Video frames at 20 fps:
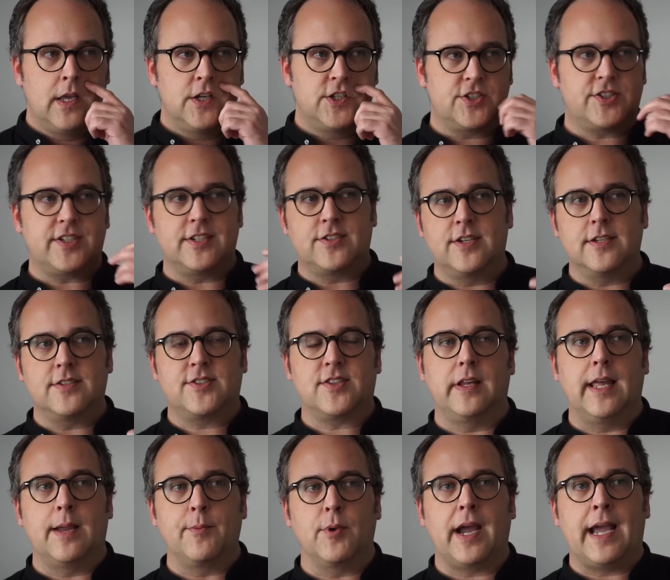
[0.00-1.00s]
just as a
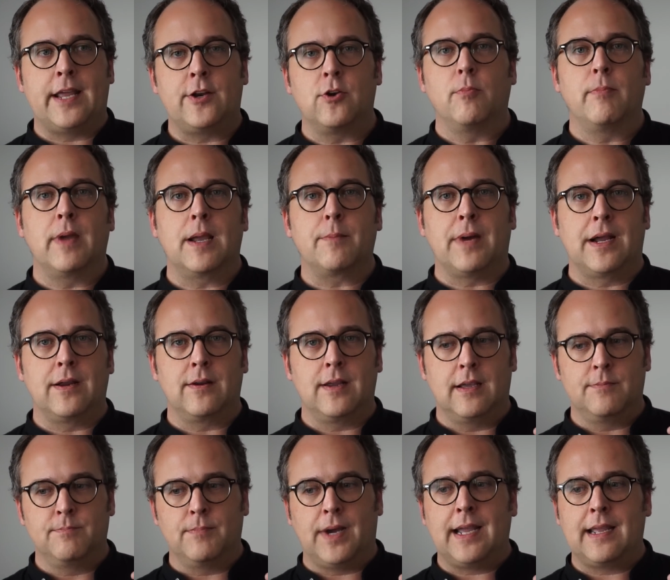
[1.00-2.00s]
disclaimer, I don't make
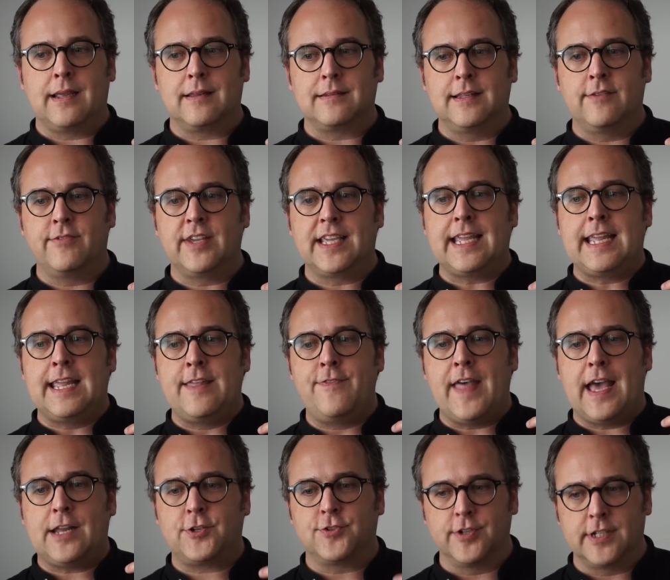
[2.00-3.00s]
my living in
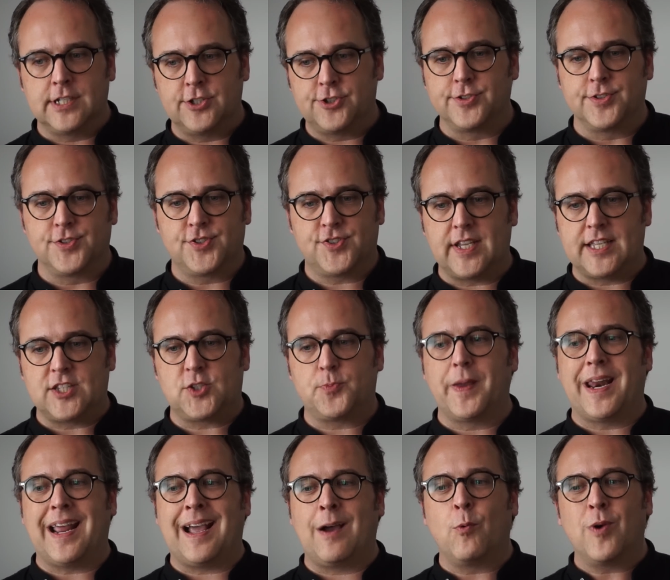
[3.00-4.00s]
that traditional sense,
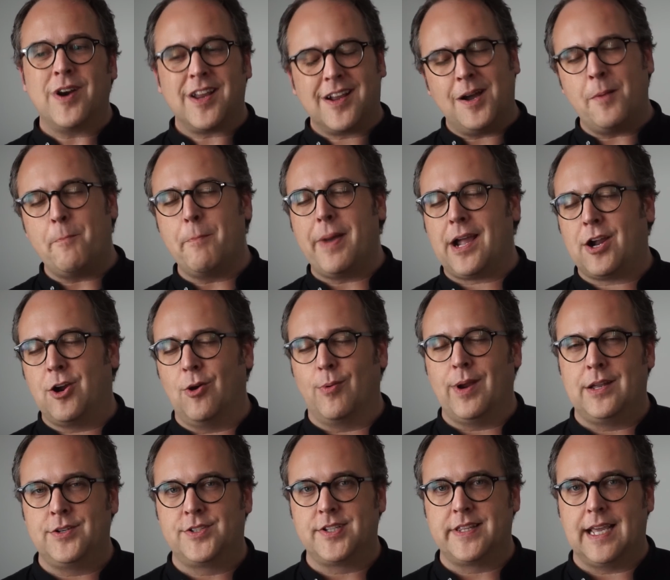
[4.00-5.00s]
but I want to come back
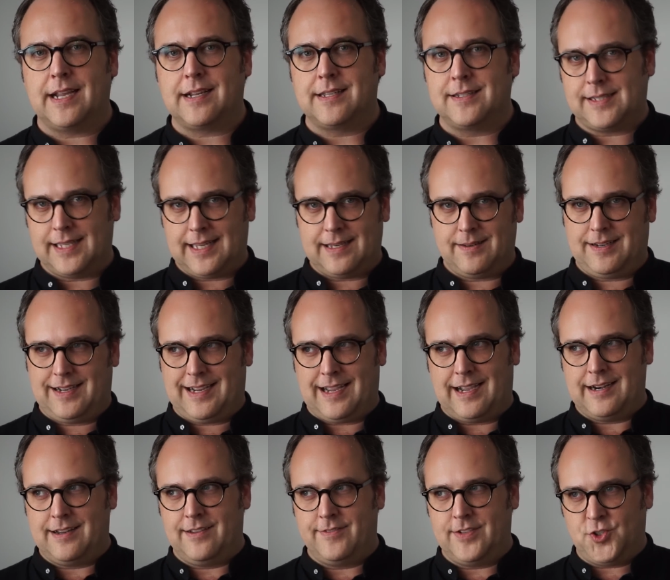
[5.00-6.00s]
around to that because that
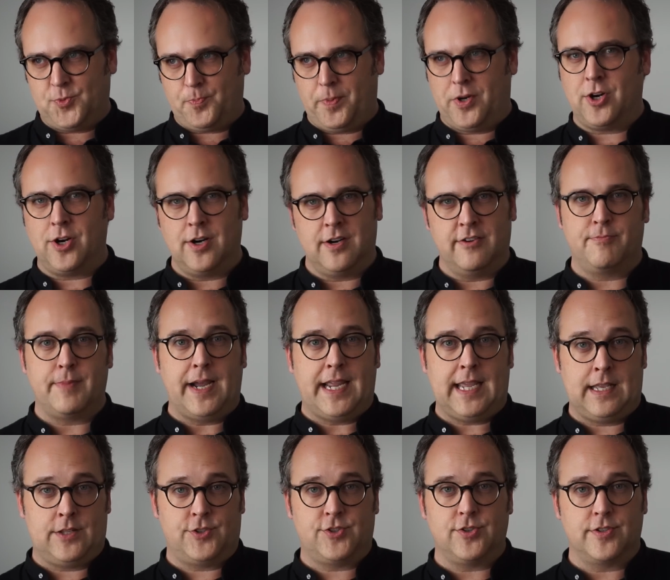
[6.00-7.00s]
kind of is part of my
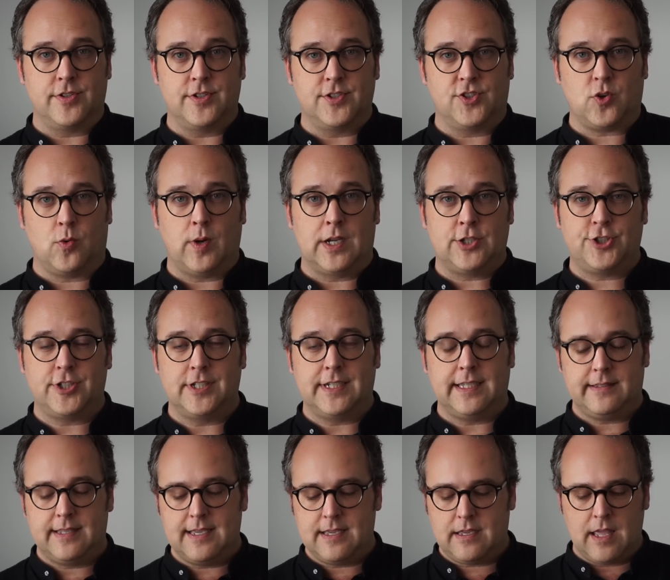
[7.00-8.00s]
answer to this question,
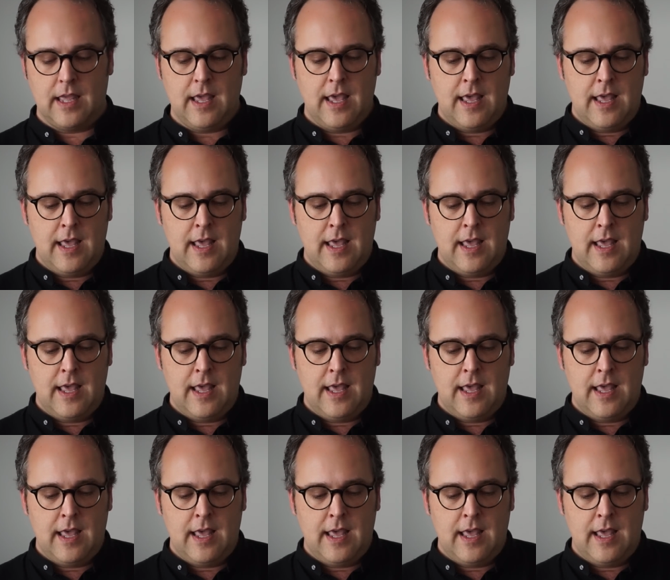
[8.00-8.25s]
I think.